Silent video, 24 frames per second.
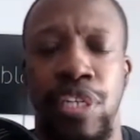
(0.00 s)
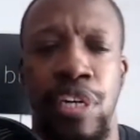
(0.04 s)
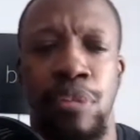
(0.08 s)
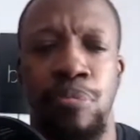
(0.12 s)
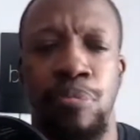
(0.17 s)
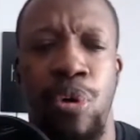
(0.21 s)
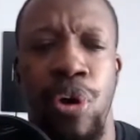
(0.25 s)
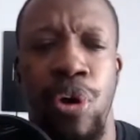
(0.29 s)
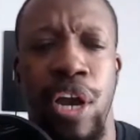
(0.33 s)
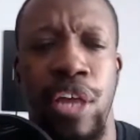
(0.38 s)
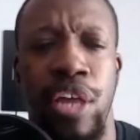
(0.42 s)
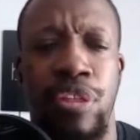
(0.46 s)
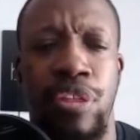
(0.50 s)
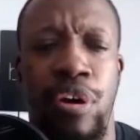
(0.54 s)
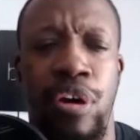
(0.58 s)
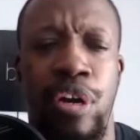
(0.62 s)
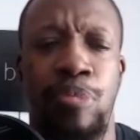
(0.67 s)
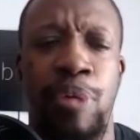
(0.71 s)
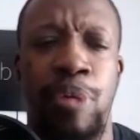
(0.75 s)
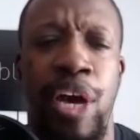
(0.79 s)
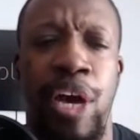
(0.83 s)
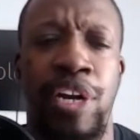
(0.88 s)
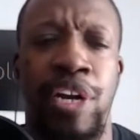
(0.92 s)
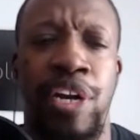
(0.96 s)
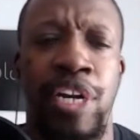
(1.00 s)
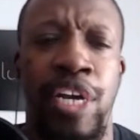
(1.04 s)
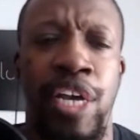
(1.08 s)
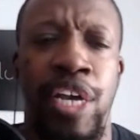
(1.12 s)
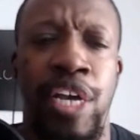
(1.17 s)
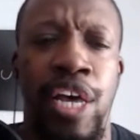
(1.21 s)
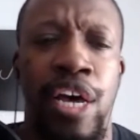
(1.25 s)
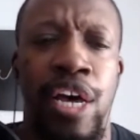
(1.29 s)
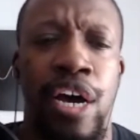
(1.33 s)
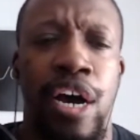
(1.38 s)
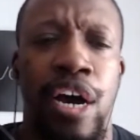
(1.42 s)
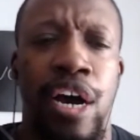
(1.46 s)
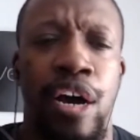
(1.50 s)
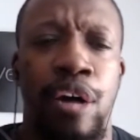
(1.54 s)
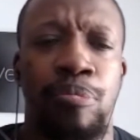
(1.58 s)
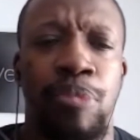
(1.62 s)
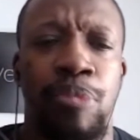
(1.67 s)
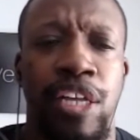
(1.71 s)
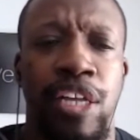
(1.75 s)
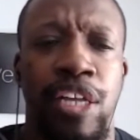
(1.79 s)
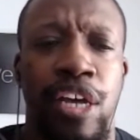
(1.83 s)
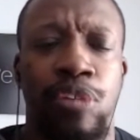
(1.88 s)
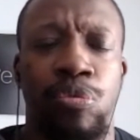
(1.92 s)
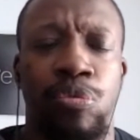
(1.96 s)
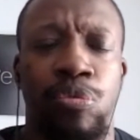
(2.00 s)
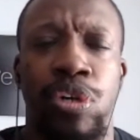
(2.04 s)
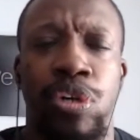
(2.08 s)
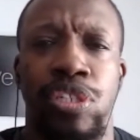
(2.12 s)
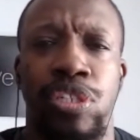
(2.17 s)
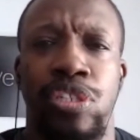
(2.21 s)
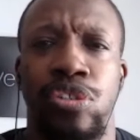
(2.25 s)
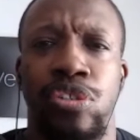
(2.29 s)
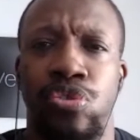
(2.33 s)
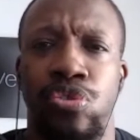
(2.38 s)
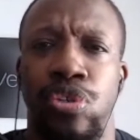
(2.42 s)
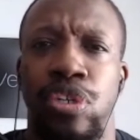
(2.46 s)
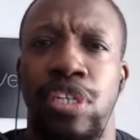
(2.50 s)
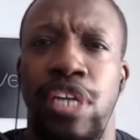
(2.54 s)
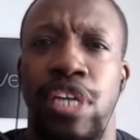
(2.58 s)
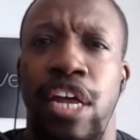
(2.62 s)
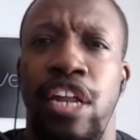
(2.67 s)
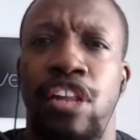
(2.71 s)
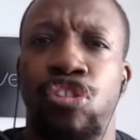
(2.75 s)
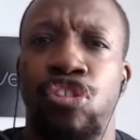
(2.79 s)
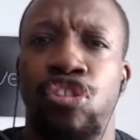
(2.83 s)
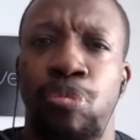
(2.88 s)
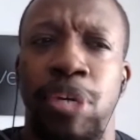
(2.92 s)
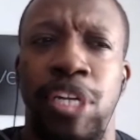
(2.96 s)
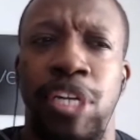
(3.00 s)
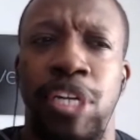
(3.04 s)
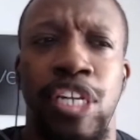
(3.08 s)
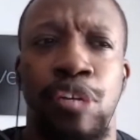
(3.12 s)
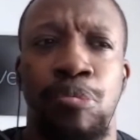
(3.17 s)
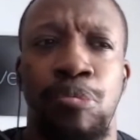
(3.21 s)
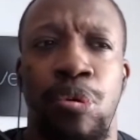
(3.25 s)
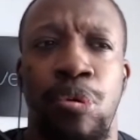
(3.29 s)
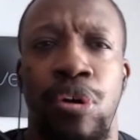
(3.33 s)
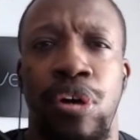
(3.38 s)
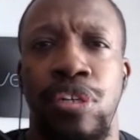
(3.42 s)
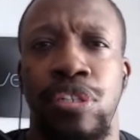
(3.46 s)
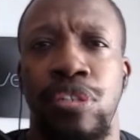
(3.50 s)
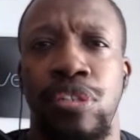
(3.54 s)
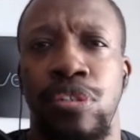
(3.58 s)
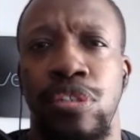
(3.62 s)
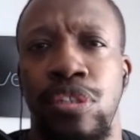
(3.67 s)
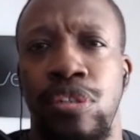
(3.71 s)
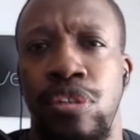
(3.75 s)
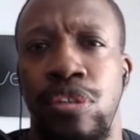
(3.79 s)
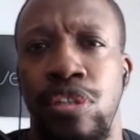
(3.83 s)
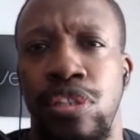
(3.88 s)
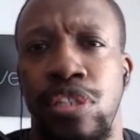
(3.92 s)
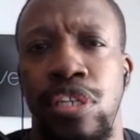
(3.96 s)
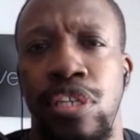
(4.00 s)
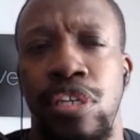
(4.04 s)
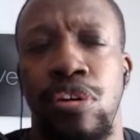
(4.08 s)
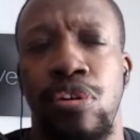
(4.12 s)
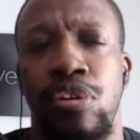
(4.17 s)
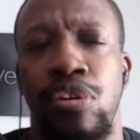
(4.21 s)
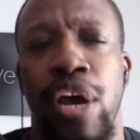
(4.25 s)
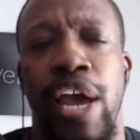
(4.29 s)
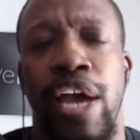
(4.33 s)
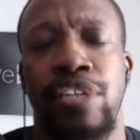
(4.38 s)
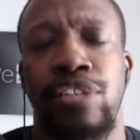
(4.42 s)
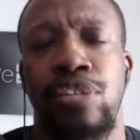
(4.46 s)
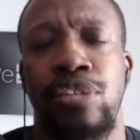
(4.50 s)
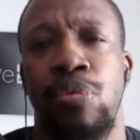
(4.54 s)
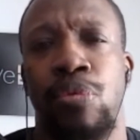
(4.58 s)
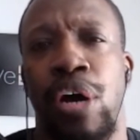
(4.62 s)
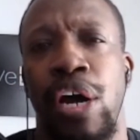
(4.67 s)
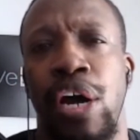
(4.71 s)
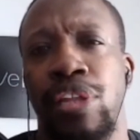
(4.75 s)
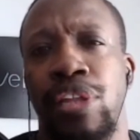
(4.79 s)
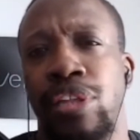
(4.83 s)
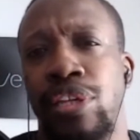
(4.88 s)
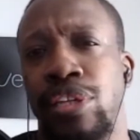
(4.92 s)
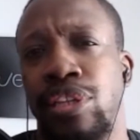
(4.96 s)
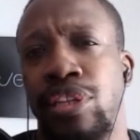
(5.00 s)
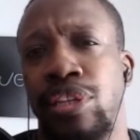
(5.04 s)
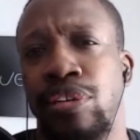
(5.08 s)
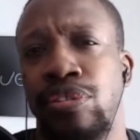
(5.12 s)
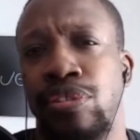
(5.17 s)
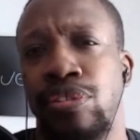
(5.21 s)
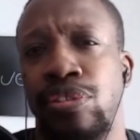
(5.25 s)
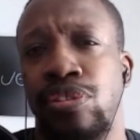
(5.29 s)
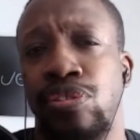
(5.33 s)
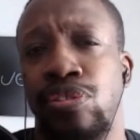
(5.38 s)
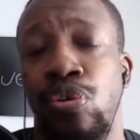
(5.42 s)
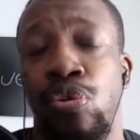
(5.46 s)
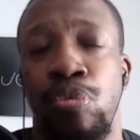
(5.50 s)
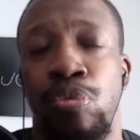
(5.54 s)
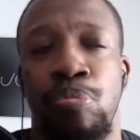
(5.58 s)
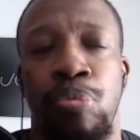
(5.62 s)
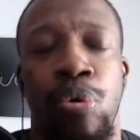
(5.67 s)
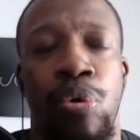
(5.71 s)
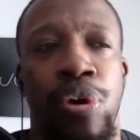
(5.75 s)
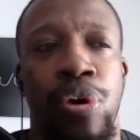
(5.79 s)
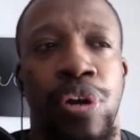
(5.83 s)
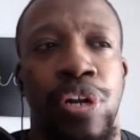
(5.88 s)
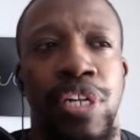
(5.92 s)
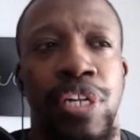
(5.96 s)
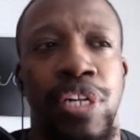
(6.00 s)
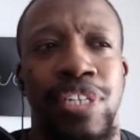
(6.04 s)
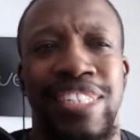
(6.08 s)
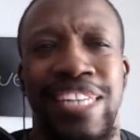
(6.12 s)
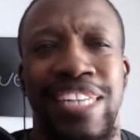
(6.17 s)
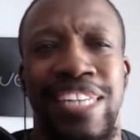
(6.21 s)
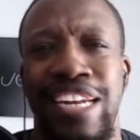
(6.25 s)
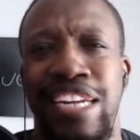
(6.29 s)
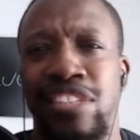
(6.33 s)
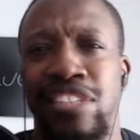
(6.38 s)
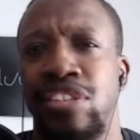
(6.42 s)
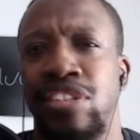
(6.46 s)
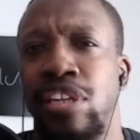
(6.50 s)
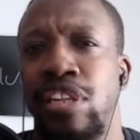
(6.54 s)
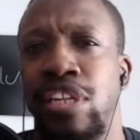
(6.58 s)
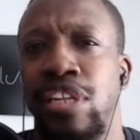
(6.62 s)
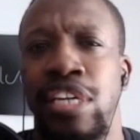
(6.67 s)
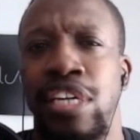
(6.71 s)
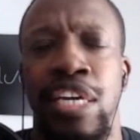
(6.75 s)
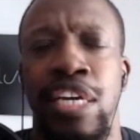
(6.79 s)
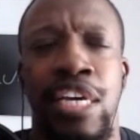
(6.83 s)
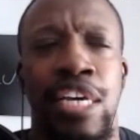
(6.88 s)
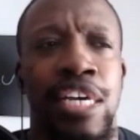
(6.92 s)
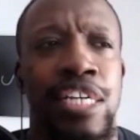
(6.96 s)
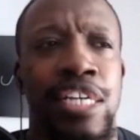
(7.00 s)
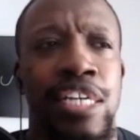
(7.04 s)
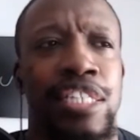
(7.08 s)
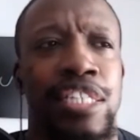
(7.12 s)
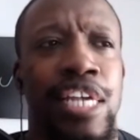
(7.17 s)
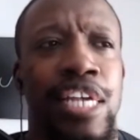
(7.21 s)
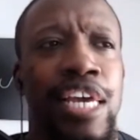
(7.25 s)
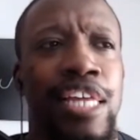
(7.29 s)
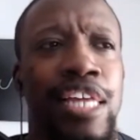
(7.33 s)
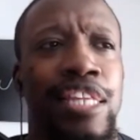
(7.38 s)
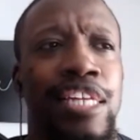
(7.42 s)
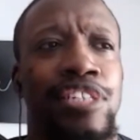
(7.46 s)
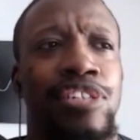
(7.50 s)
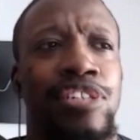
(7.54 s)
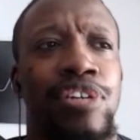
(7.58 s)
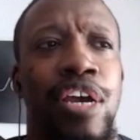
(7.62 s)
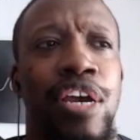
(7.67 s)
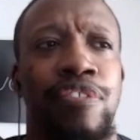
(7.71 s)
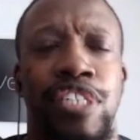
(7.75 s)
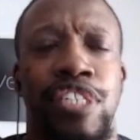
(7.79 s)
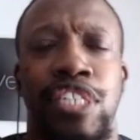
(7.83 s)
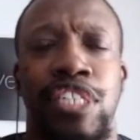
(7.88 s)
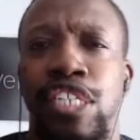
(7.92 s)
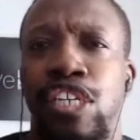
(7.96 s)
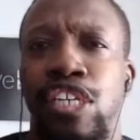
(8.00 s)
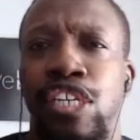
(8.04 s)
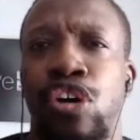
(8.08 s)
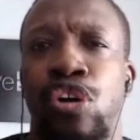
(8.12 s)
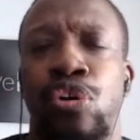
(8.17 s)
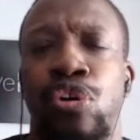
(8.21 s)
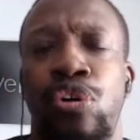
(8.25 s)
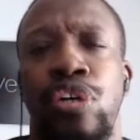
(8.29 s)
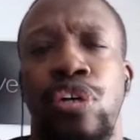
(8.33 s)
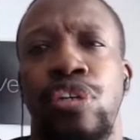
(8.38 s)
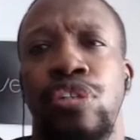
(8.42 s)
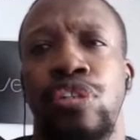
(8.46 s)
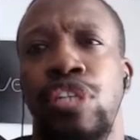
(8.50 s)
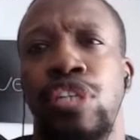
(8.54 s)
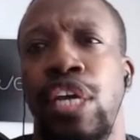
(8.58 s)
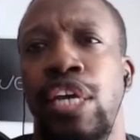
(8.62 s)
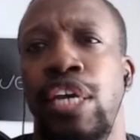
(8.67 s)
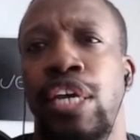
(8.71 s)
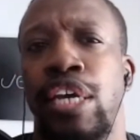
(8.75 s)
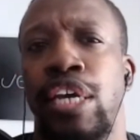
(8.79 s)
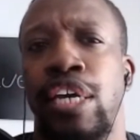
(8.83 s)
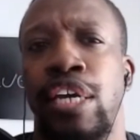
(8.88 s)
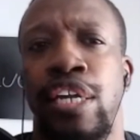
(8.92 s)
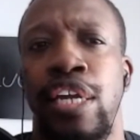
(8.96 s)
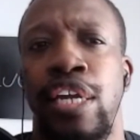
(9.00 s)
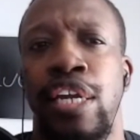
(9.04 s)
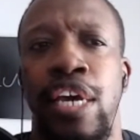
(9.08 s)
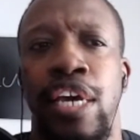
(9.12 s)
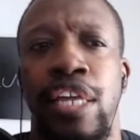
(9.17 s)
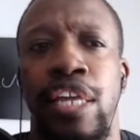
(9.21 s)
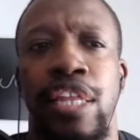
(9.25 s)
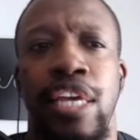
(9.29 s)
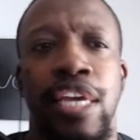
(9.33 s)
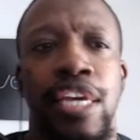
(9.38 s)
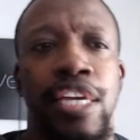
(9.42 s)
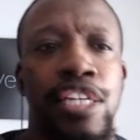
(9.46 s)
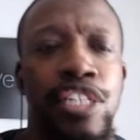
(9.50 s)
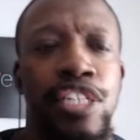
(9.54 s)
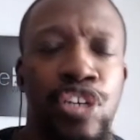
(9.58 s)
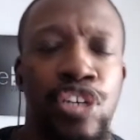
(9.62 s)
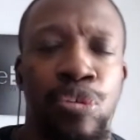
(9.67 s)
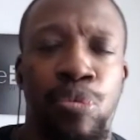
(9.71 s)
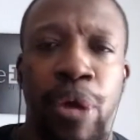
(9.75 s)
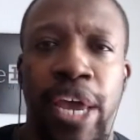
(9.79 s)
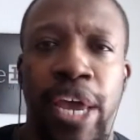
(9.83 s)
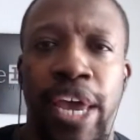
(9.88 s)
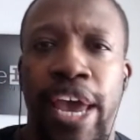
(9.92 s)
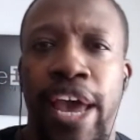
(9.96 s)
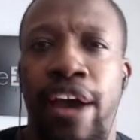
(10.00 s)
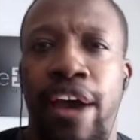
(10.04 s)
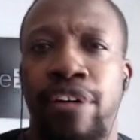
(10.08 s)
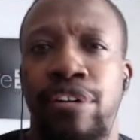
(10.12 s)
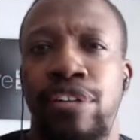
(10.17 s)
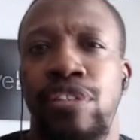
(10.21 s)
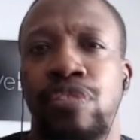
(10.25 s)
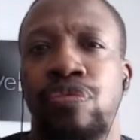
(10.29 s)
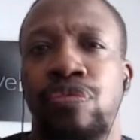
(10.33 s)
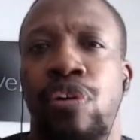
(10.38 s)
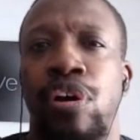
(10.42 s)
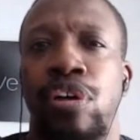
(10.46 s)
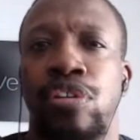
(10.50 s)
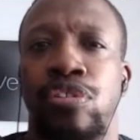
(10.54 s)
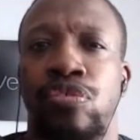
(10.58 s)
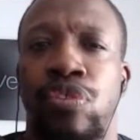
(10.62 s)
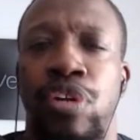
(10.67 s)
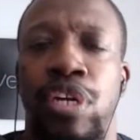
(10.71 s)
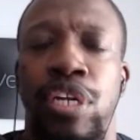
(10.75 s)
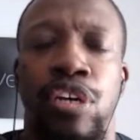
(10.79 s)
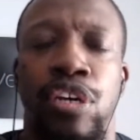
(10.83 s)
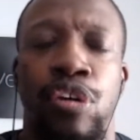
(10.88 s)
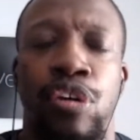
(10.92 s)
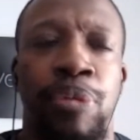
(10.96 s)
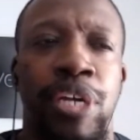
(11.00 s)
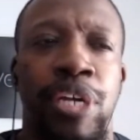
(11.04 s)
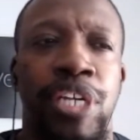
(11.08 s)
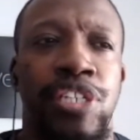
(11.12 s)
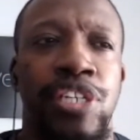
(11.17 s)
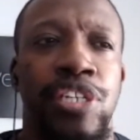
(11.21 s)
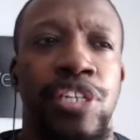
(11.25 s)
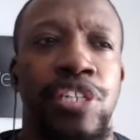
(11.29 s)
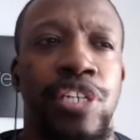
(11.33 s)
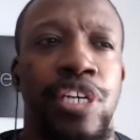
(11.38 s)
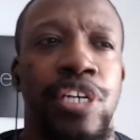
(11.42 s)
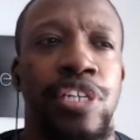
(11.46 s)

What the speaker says: And the more I thought about it, I wanted to drill down a little bit deeper on CEO hacks and why I think they're so important. And it's not necessarily saying that you have a cheat code or you're taking the easy way out as far as running your business.